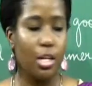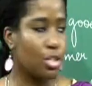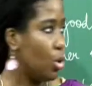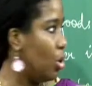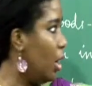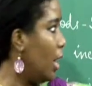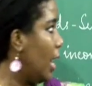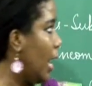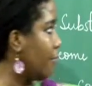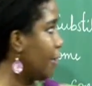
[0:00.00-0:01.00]
So
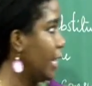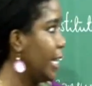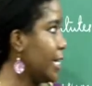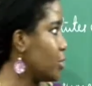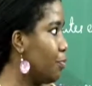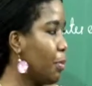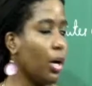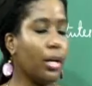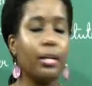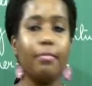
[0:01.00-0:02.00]
ease of
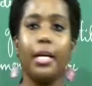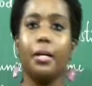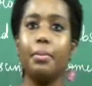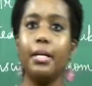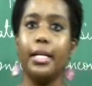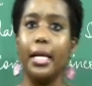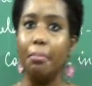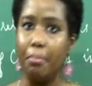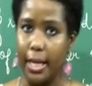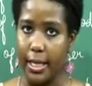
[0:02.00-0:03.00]
product availability
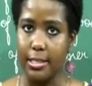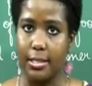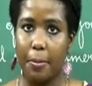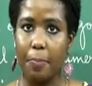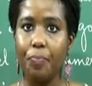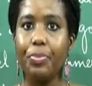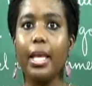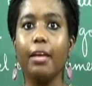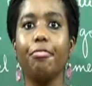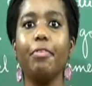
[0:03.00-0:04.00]
means
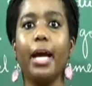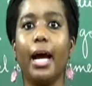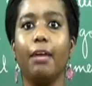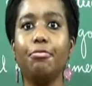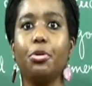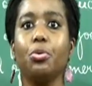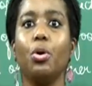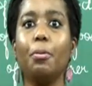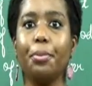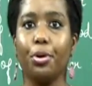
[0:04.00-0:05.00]
if we have
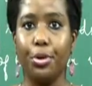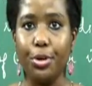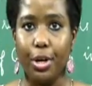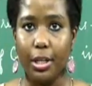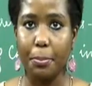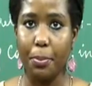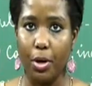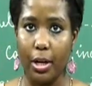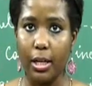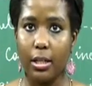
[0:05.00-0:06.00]
to procure the
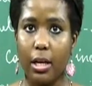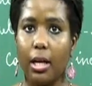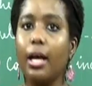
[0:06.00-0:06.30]
product,